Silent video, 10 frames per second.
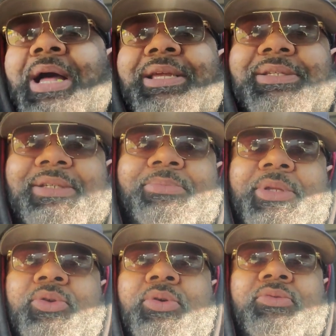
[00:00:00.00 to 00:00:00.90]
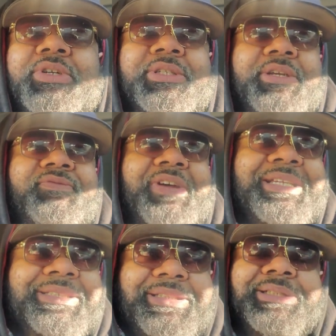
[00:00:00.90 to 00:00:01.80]
buying something or
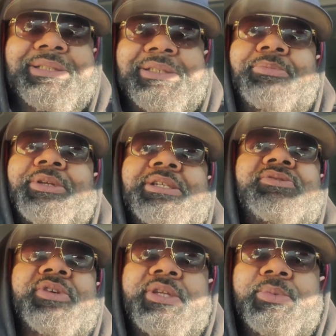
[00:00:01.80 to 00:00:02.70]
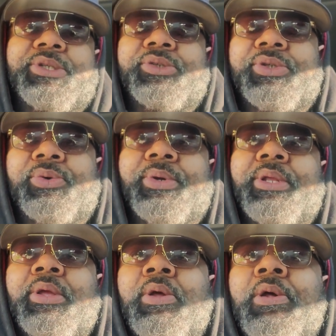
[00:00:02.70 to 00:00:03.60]
investing in something, that's really what you're
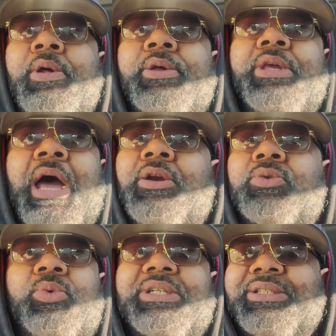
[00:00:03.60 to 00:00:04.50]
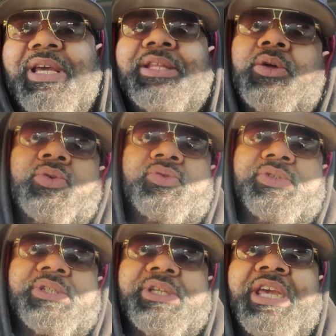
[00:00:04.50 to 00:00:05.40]
doing. Y'all don't want to take those
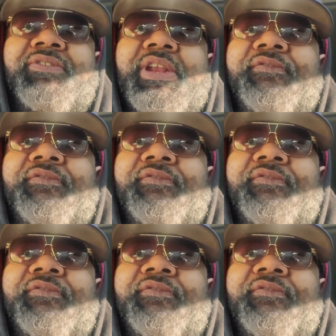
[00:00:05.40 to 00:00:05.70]
risks, even